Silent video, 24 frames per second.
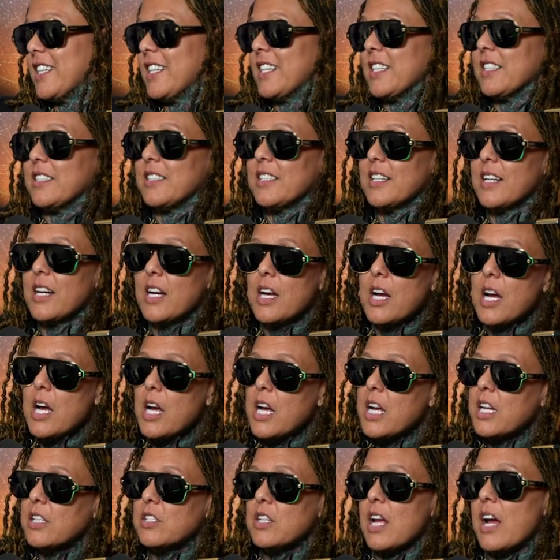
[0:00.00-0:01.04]
it's
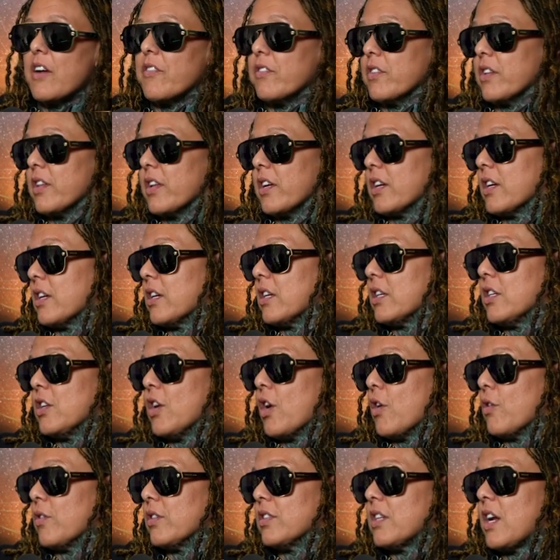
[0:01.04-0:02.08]
it's everything you
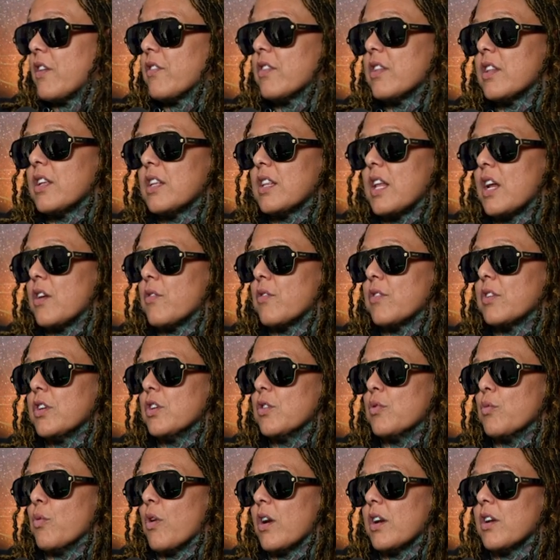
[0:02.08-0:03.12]
know it's everything that
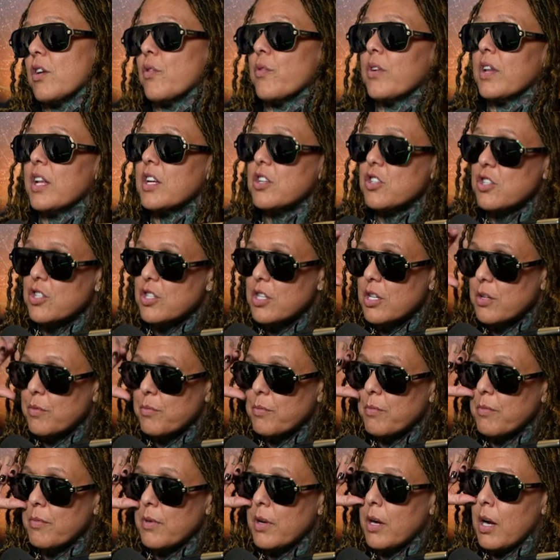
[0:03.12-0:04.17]
you want in a
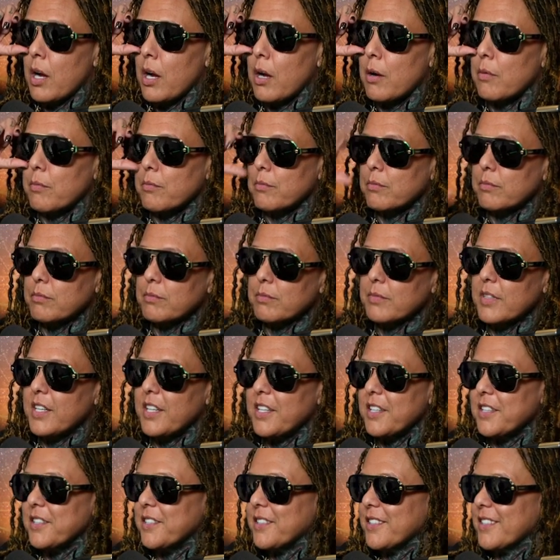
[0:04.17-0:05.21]
relationship um
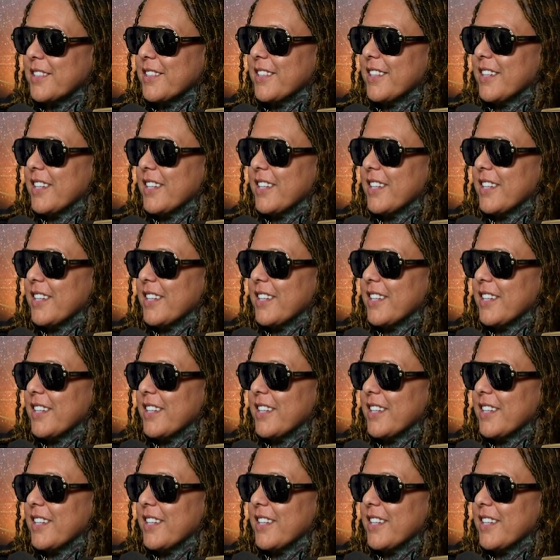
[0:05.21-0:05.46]
it is